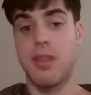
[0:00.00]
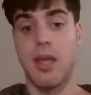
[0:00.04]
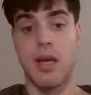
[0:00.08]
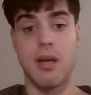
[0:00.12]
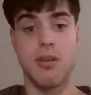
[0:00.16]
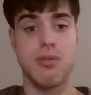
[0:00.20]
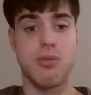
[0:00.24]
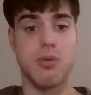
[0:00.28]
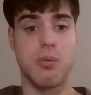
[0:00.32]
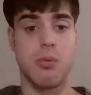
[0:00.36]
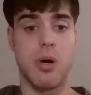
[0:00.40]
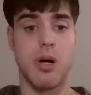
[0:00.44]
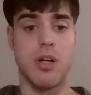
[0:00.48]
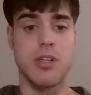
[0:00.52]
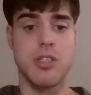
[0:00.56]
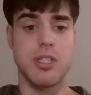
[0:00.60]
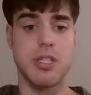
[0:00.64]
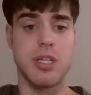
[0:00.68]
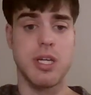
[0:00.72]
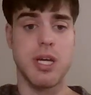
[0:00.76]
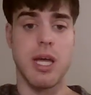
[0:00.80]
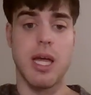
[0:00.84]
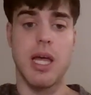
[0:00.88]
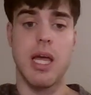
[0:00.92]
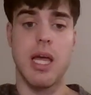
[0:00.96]
Thanks for
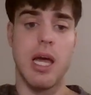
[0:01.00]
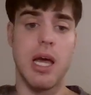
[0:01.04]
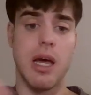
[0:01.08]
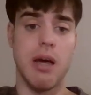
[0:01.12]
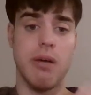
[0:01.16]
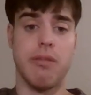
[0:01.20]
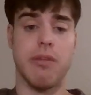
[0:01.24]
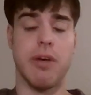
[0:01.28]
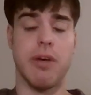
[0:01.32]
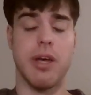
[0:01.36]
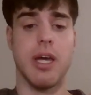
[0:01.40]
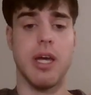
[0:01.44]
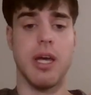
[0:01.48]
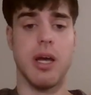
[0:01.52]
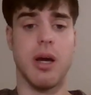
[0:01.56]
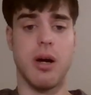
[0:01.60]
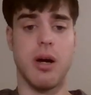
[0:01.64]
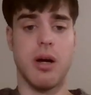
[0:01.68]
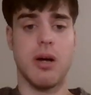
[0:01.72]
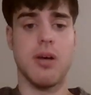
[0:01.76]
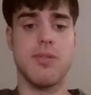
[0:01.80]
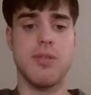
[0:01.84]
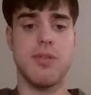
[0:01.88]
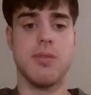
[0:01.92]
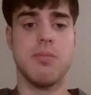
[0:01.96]
watching. Have a
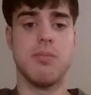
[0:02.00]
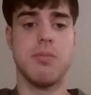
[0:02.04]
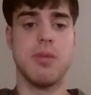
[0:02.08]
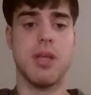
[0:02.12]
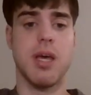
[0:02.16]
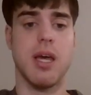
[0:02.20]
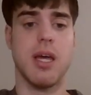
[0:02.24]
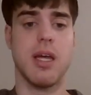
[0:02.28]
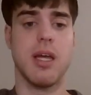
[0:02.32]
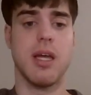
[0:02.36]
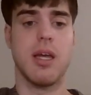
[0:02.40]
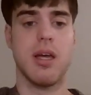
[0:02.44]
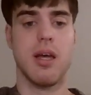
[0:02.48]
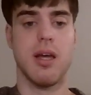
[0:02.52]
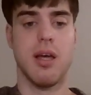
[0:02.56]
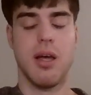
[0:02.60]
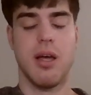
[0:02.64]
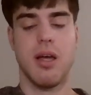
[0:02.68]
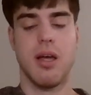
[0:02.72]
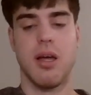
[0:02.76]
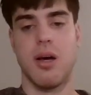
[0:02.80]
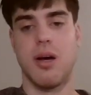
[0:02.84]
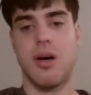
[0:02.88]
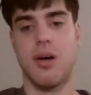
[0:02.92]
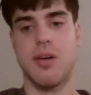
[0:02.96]
awesome day,
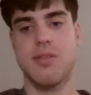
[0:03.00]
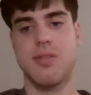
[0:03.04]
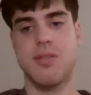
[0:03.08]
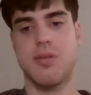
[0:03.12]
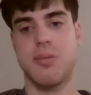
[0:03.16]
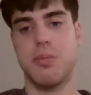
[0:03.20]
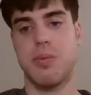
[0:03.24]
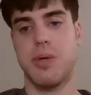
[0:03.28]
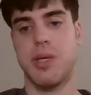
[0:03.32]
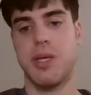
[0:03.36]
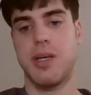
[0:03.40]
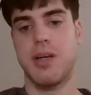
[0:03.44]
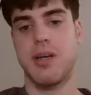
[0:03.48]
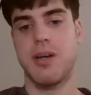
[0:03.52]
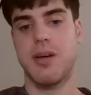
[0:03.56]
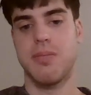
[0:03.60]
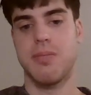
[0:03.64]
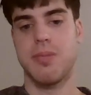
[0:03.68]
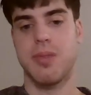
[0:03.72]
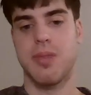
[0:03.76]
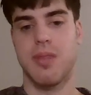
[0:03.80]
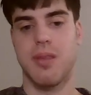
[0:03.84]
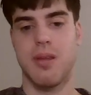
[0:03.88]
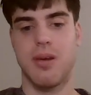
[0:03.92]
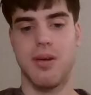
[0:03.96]
awesome week.
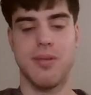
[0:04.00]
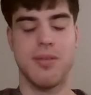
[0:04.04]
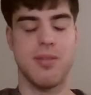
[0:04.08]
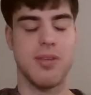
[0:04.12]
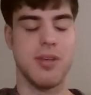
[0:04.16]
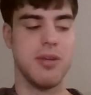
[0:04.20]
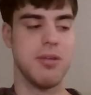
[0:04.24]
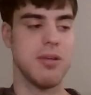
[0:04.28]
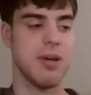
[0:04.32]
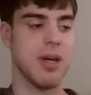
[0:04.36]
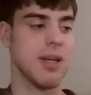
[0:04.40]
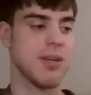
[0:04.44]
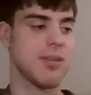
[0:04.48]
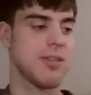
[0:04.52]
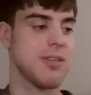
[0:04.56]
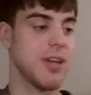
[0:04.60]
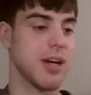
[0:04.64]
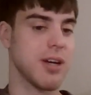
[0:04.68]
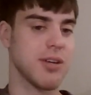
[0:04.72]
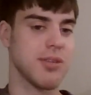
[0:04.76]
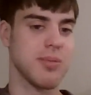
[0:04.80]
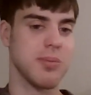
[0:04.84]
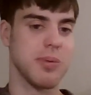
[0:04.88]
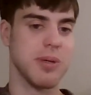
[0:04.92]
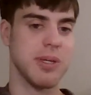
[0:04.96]
I'll see you guys
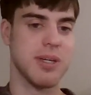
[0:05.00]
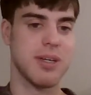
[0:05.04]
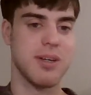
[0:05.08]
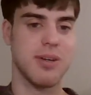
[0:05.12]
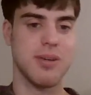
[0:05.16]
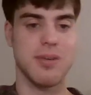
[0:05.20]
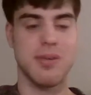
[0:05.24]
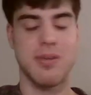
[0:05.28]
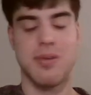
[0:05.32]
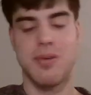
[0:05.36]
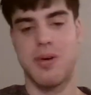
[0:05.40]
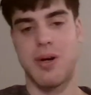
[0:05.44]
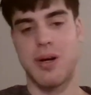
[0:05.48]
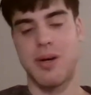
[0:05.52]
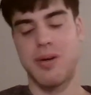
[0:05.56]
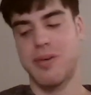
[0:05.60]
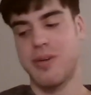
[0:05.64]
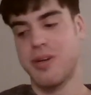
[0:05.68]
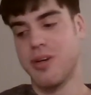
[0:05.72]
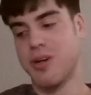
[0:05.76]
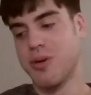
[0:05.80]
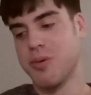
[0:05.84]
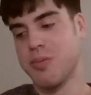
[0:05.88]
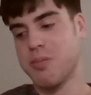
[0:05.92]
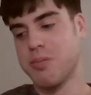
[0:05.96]
next week. Well, I
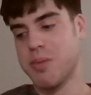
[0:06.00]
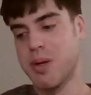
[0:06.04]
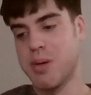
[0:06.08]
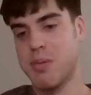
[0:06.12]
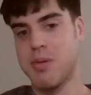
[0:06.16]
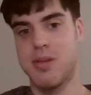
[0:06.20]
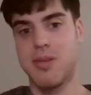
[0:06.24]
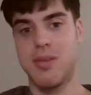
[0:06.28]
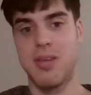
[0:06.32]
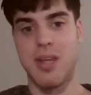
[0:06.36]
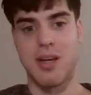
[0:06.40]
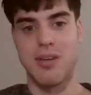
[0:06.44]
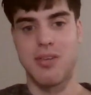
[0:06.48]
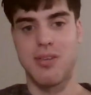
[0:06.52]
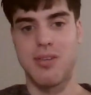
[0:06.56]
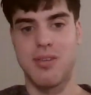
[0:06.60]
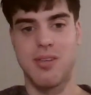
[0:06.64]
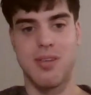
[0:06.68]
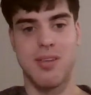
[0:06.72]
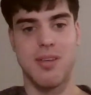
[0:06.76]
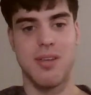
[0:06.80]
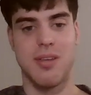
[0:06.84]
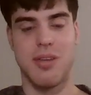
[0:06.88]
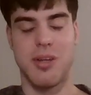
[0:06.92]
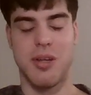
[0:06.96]
don't know. Maybe
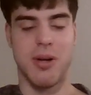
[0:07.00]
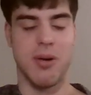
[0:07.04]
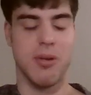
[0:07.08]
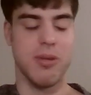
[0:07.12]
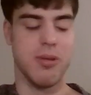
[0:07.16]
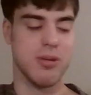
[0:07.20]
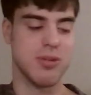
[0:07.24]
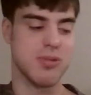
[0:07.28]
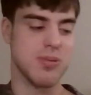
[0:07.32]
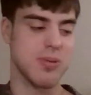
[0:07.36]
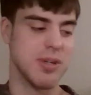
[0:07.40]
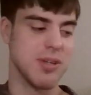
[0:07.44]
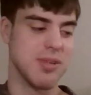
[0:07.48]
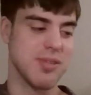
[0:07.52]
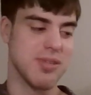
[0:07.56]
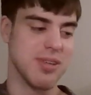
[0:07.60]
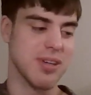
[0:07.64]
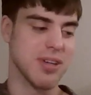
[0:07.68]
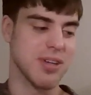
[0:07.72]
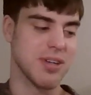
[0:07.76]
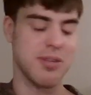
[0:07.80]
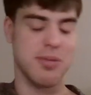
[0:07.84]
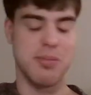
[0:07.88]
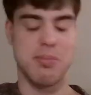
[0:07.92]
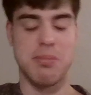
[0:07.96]
next, the
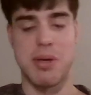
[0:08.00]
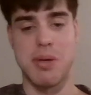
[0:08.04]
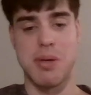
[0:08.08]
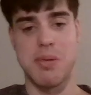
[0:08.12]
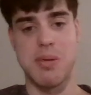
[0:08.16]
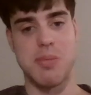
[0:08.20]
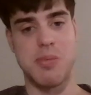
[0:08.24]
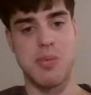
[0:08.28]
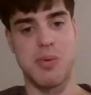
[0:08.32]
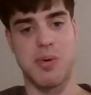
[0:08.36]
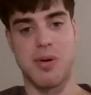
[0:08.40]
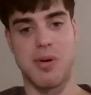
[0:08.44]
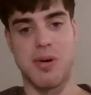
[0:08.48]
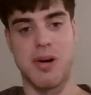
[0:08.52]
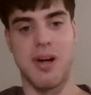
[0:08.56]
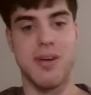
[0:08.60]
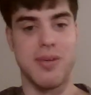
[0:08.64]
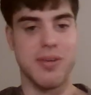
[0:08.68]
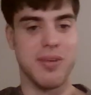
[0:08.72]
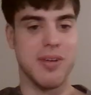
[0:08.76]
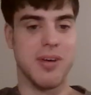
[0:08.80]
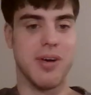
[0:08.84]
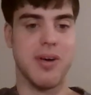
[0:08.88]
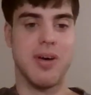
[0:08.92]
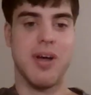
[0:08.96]
26th, maybe more. I
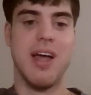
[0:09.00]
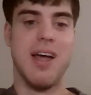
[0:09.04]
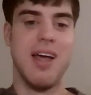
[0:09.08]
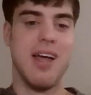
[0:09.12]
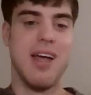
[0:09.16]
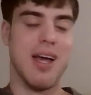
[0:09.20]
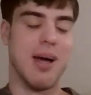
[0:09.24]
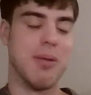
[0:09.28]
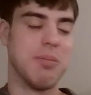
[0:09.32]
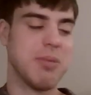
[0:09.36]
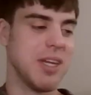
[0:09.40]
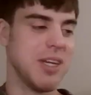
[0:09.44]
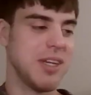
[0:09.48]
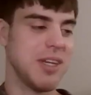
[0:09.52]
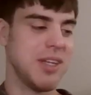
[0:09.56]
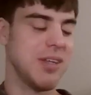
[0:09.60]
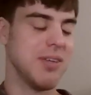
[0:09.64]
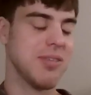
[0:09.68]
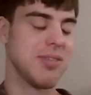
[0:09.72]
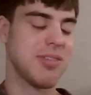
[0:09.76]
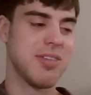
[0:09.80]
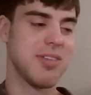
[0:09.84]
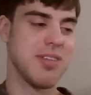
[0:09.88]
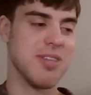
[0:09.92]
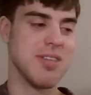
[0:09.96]
don't know. I'm getting
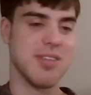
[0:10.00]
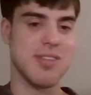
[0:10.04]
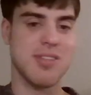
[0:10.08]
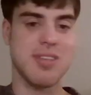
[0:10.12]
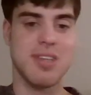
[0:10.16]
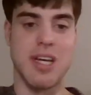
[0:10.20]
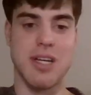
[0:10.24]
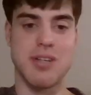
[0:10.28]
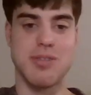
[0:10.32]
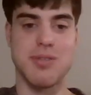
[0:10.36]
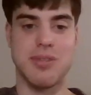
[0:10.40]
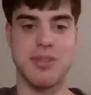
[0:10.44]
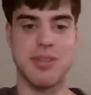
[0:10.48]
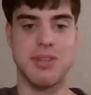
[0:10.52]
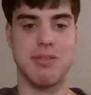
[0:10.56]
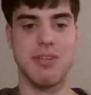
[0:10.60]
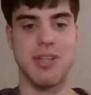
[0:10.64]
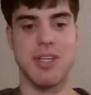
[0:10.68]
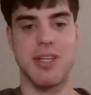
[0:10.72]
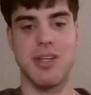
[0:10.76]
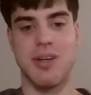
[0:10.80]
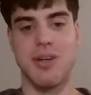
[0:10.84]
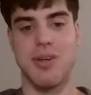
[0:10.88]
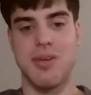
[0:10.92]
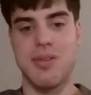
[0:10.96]
used to the scheduling
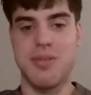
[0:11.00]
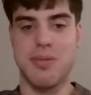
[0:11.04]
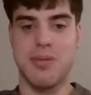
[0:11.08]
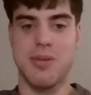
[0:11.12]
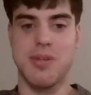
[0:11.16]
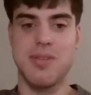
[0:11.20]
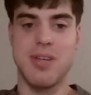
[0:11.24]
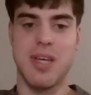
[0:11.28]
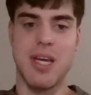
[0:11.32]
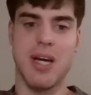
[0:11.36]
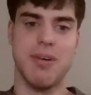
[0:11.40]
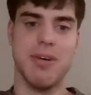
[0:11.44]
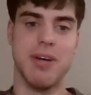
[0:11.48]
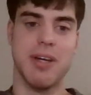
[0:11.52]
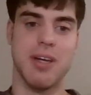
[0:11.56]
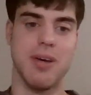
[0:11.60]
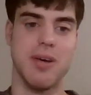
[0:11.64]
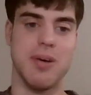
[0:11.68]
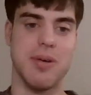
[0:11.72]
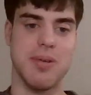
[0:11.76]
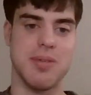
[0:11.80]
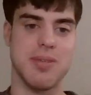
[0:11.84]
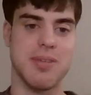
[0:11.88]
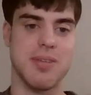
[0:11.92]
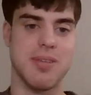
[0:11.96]
videos. We'll see how it
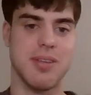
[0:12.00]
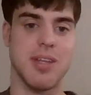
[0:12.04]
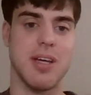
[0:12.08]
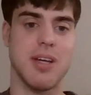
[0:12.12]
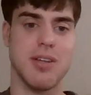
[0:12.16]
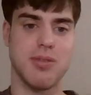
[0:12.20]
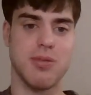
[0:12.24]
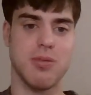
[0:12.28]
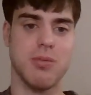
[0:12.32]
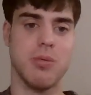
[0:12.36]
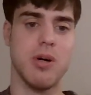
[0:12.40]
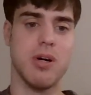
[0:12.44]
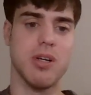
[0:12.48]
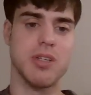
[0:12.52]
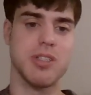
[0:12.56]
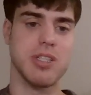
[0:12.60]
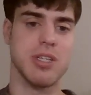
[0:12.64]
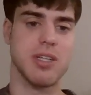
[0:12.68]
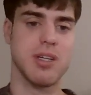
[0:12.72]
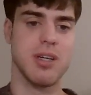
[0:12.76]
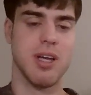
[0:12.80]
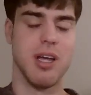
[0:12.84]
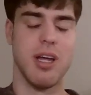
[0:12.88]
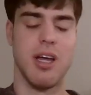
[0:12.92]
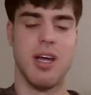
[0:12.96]
goes. Thanks for
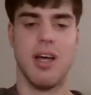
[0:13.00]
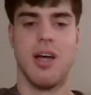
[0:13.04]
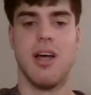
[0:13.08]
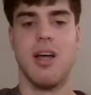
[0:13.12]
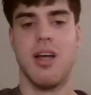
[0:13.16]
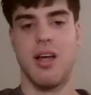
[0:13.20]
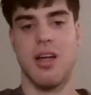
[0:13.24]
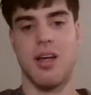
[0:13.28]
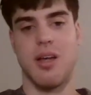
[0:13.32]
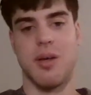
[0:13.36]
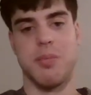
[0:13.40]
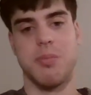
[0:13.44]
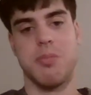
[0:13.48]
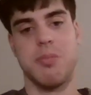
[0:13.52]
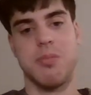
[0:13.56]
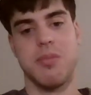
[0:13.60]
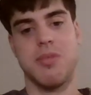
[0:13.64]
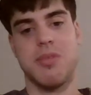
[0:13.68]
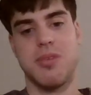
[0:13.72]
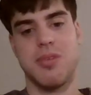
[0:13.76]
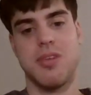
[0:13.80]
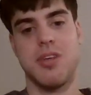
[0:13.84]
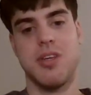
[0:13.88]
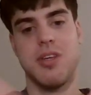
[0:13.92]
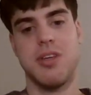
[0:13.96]
watching.
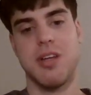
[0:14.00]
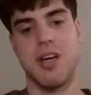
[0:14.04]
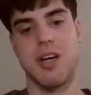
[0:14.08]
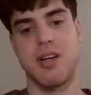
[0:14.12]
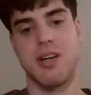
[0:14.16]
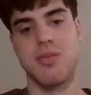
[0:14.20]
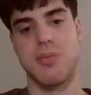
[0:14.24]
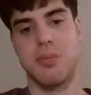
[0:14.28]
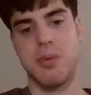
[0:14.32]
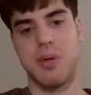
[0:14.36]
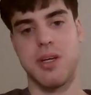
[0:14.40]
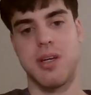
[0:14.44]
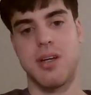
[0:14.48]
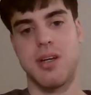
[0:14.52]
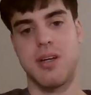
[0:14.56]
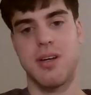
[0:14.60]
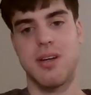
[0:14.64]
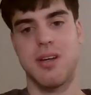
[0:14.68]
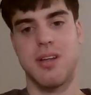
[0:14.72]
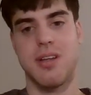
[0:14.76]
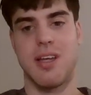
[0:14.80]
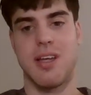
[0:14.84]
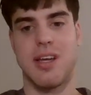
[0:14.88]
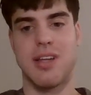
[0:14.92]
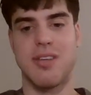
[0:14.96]
See you next week.
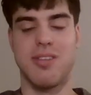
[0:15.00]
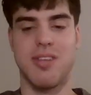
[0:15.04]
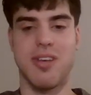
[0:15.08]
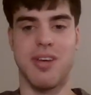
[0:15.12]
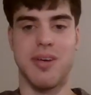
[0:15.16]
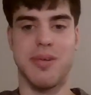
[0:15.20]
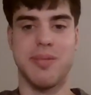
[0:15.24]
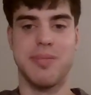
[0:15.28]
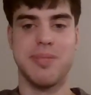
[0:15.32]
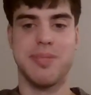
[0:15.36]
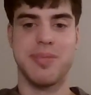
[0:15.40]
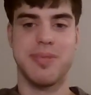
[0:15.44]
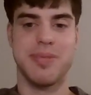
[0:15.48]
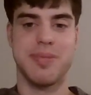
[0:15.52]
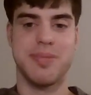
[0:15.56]
That's it.